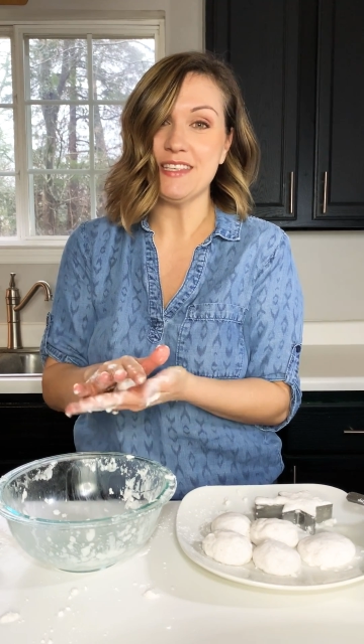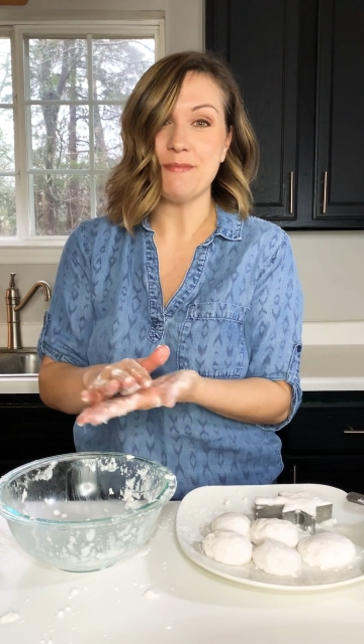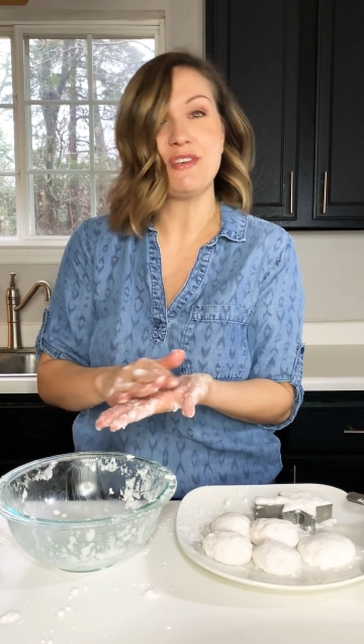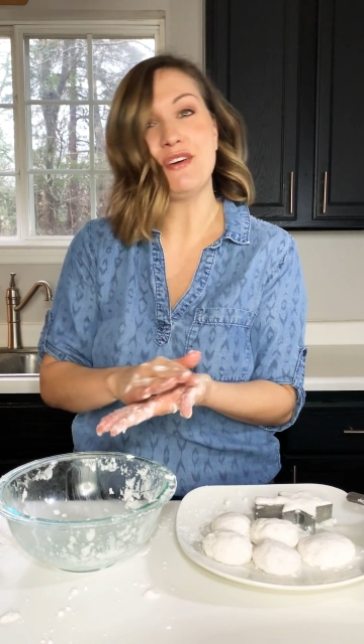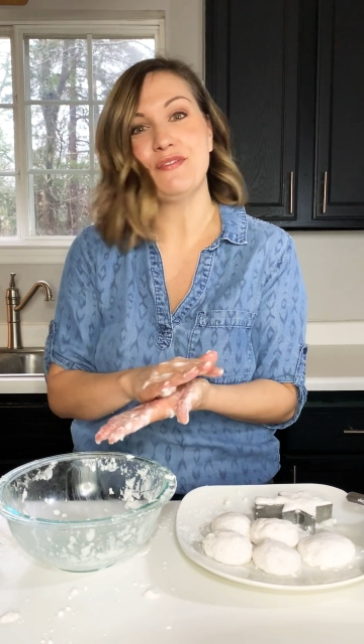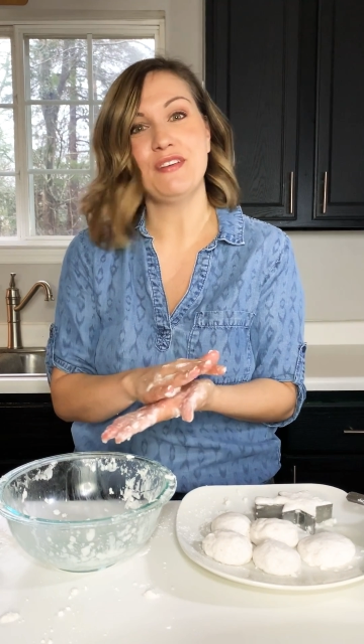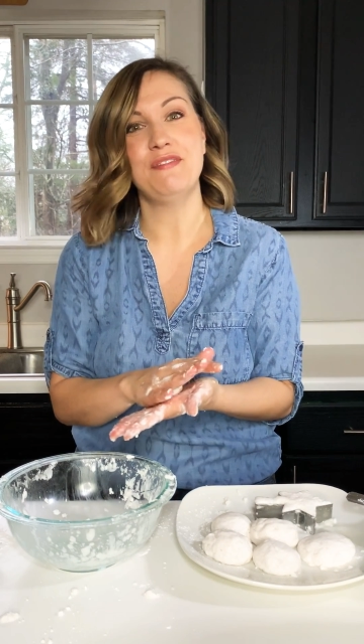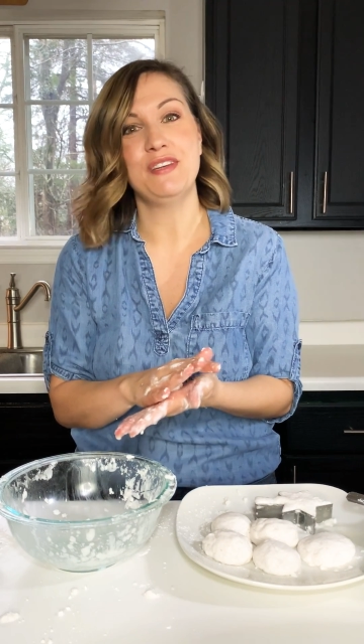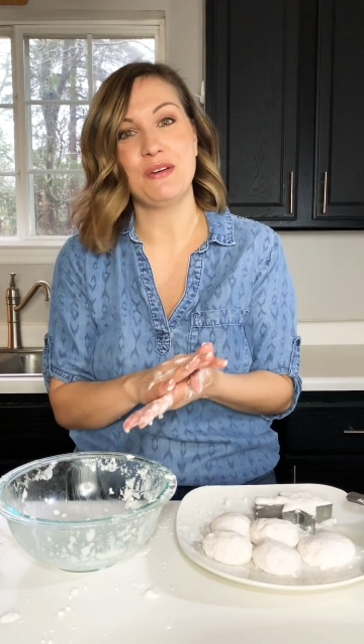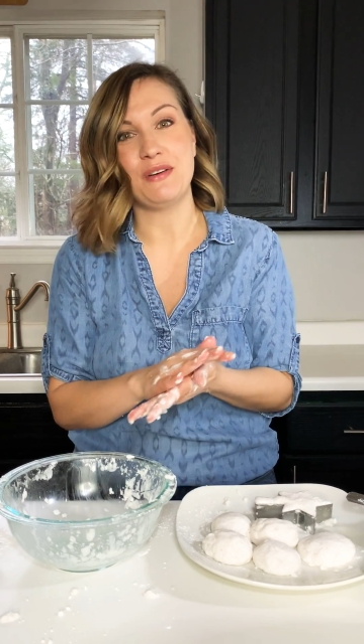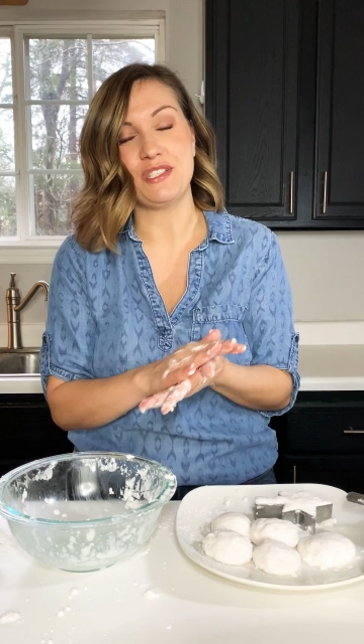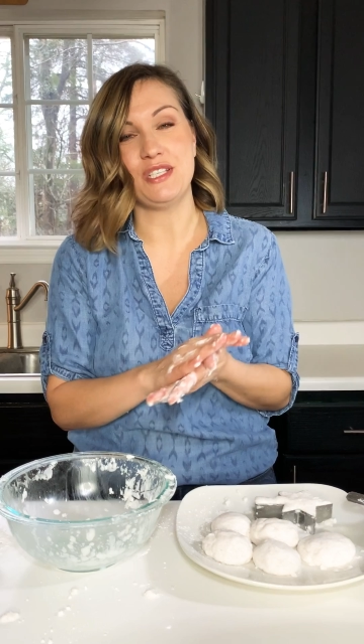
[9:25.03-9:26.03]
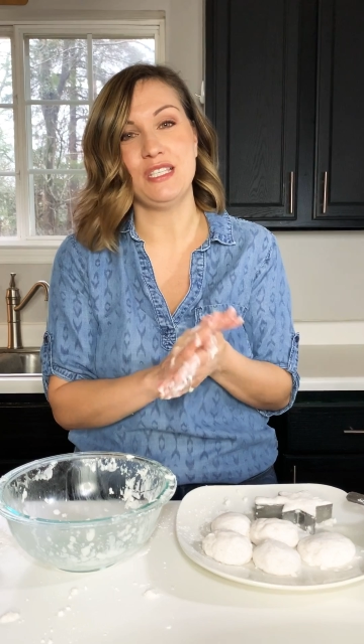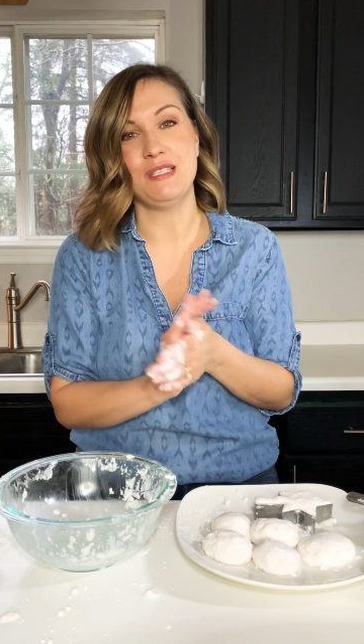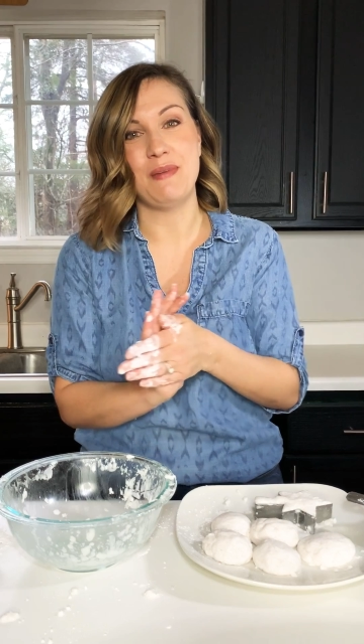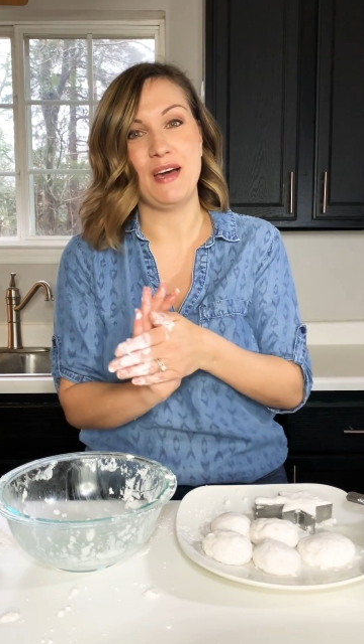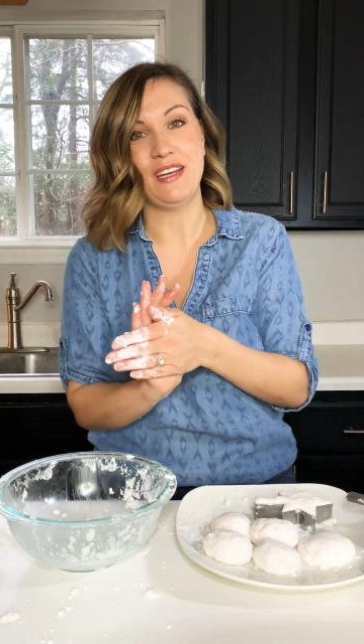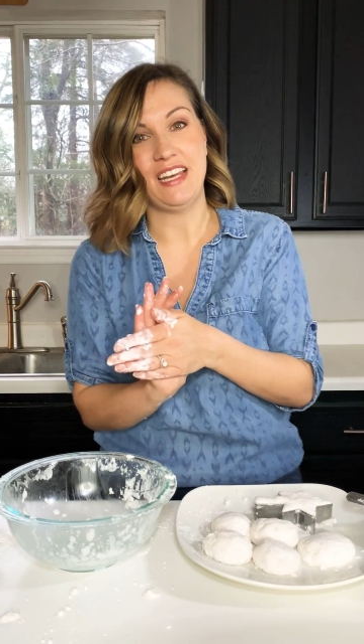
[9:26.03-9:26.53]
Let me know if you have any questions
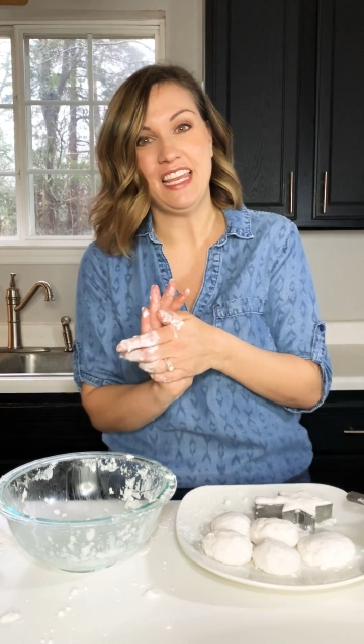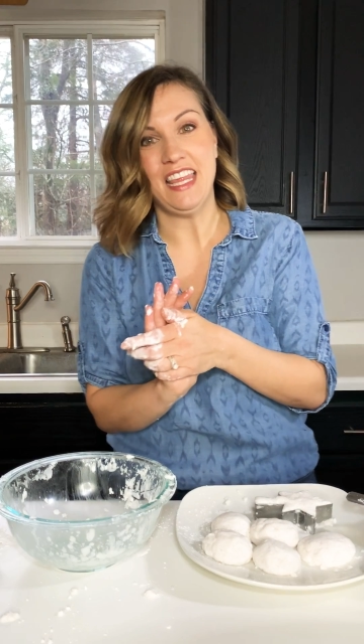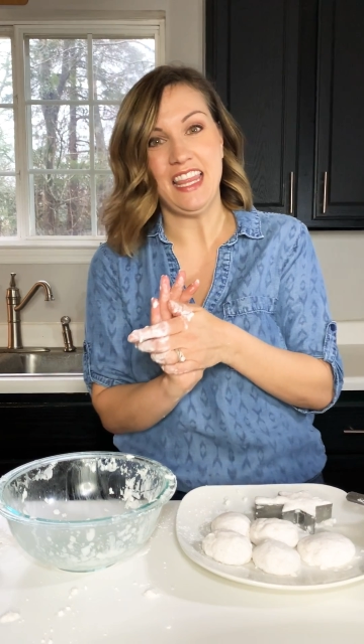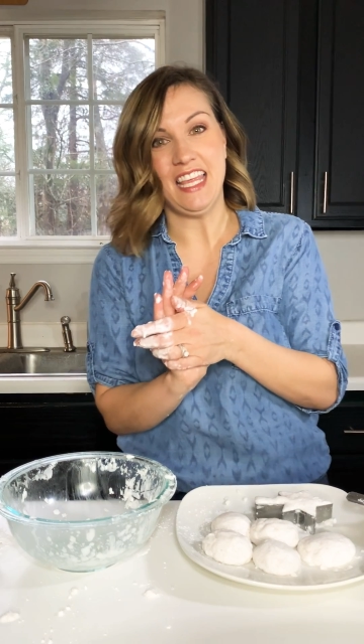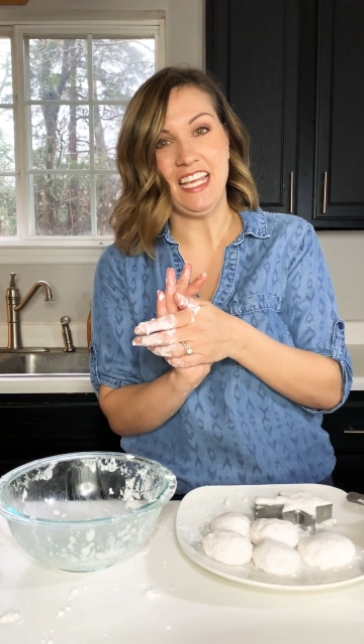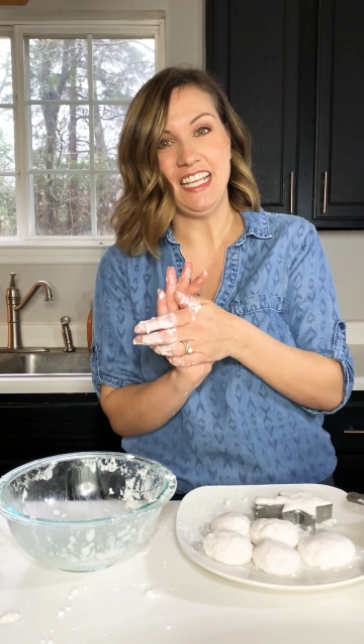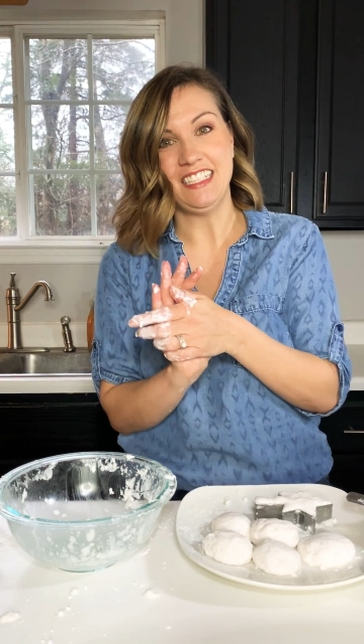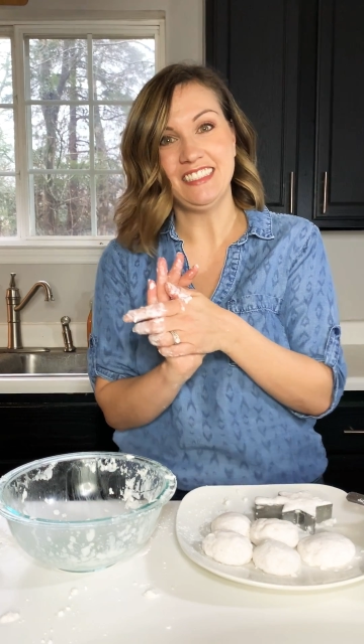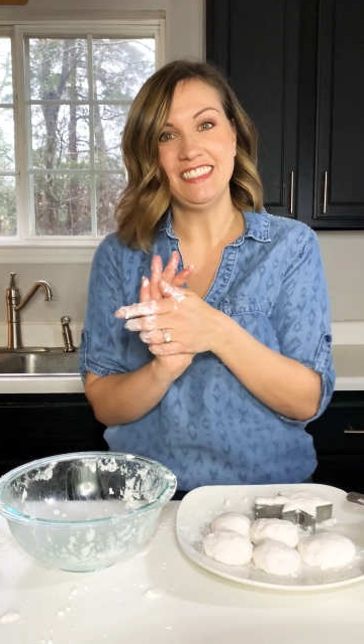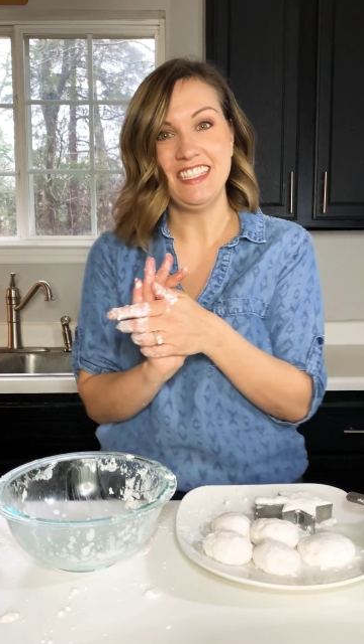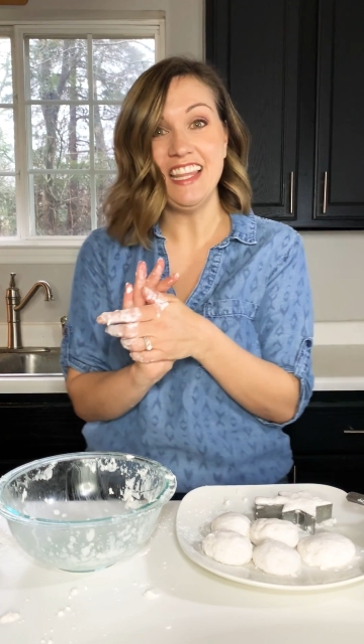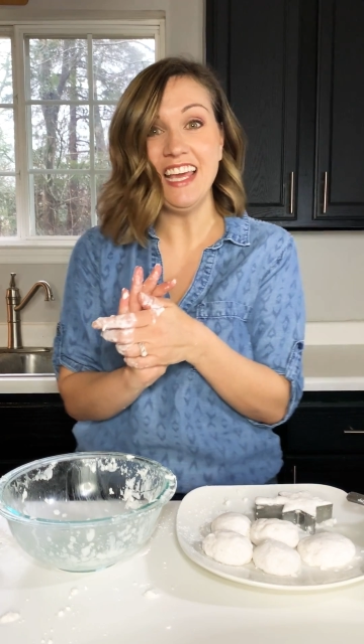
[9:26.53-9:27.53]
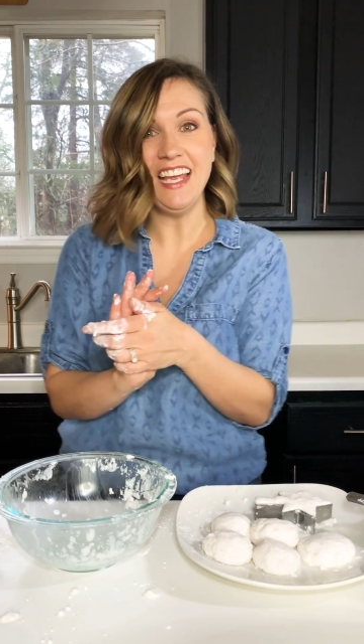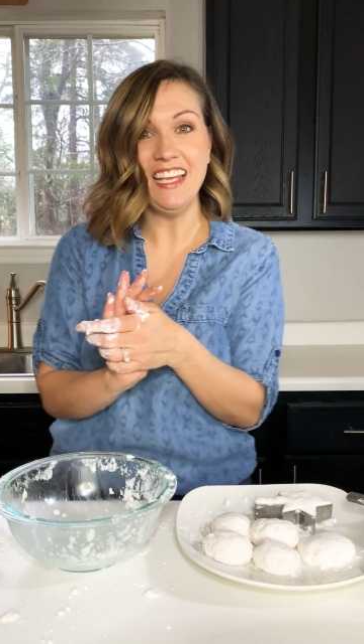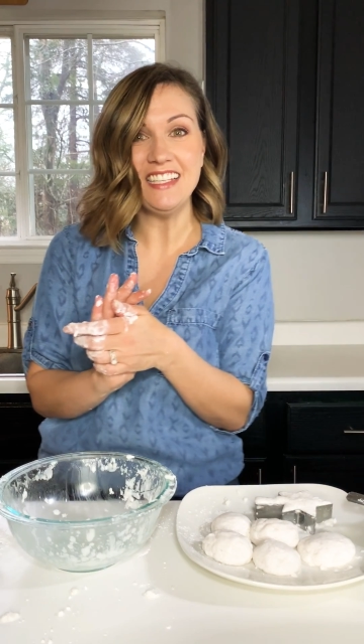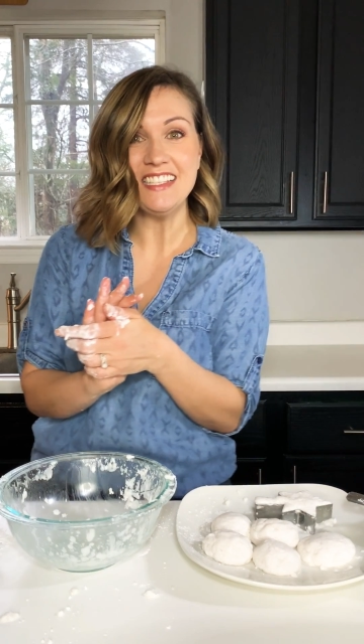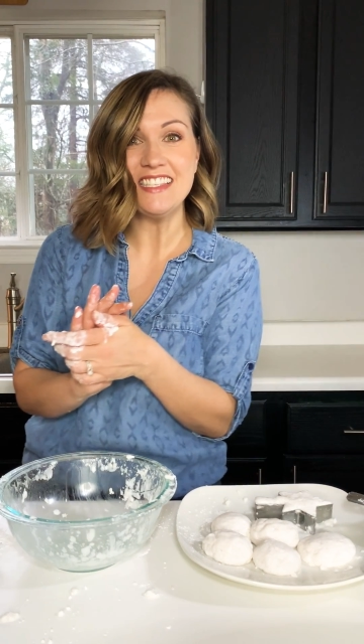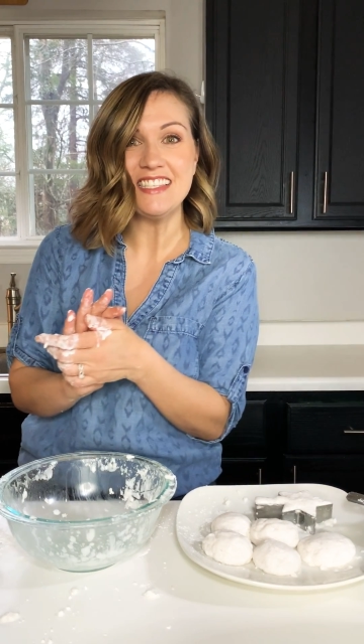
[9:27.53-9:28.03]
about anything.
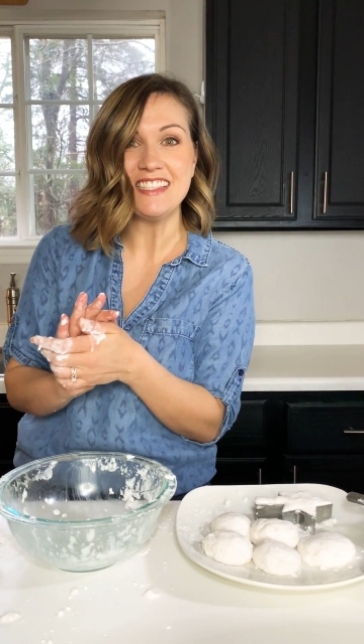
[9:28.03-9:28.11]
Thanks.